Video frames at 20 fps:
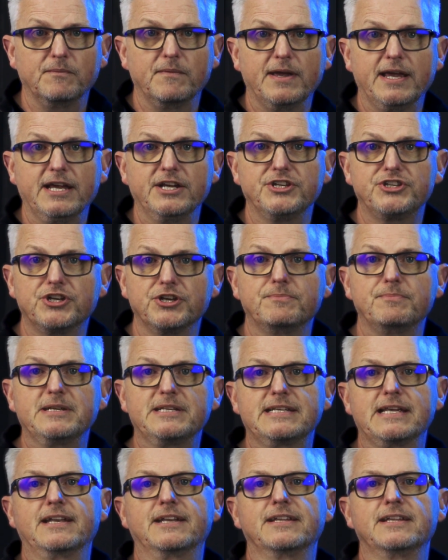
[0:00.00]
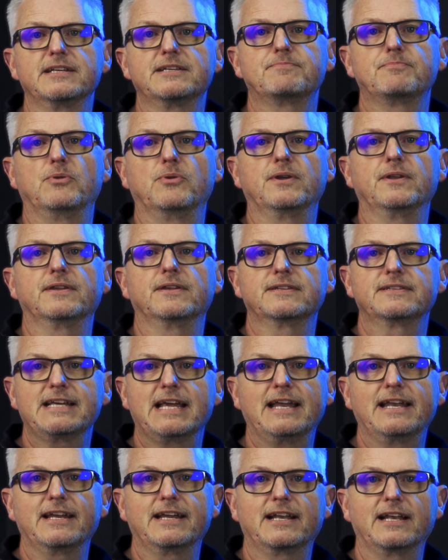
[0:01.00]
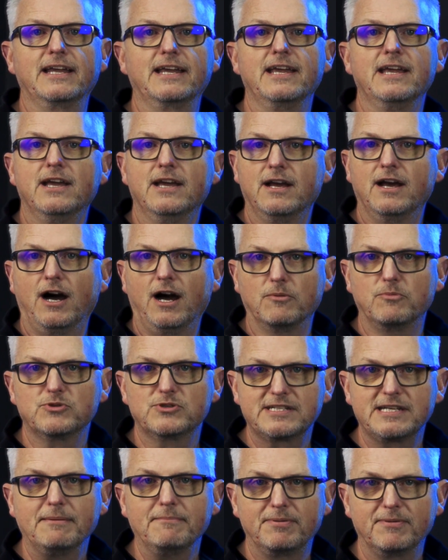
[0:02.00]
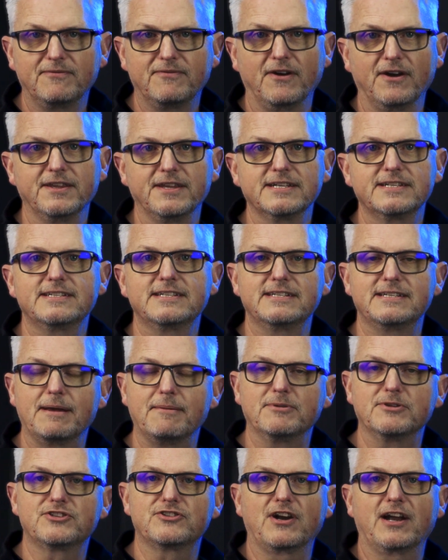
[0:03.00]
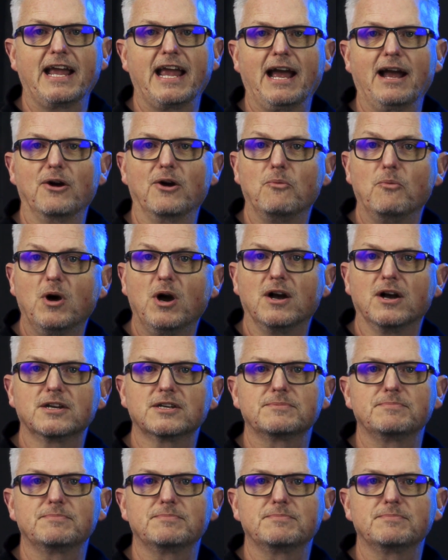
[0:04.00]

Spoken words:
It should be said at this point that technically I will simplify this to demonstrate how it works,